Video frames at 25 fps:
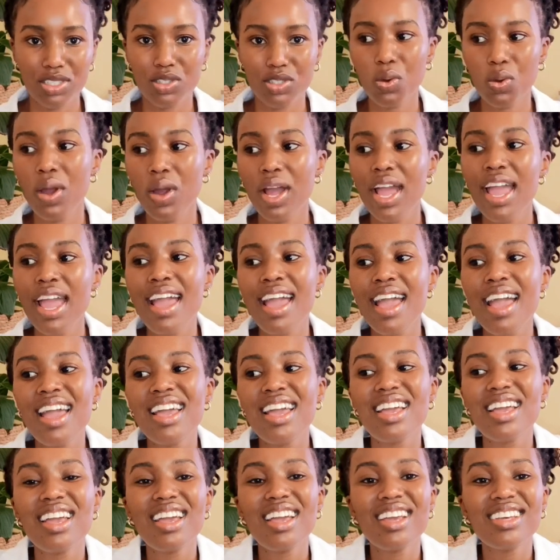So
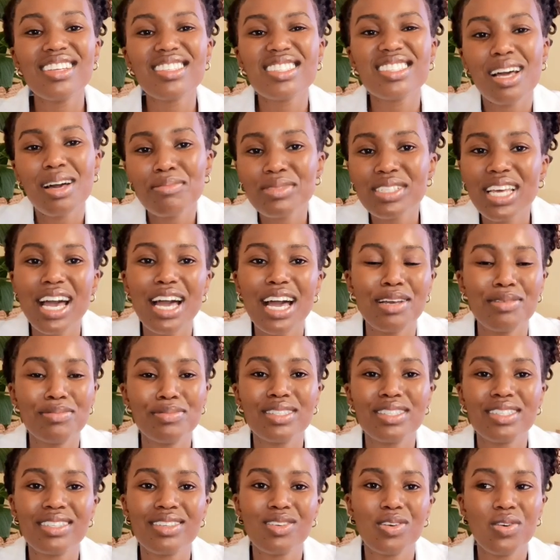
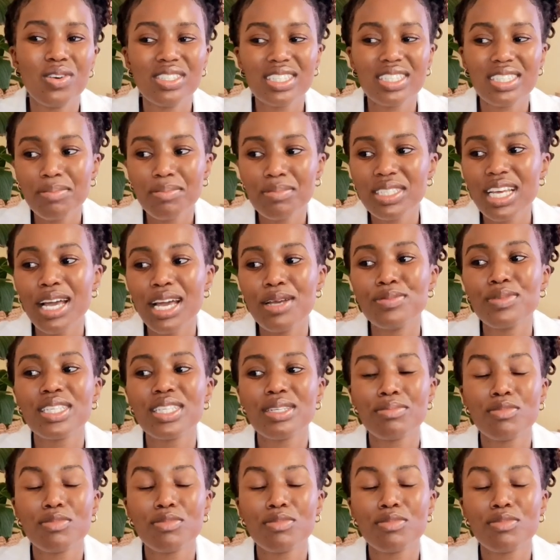sometimes you know sometimes it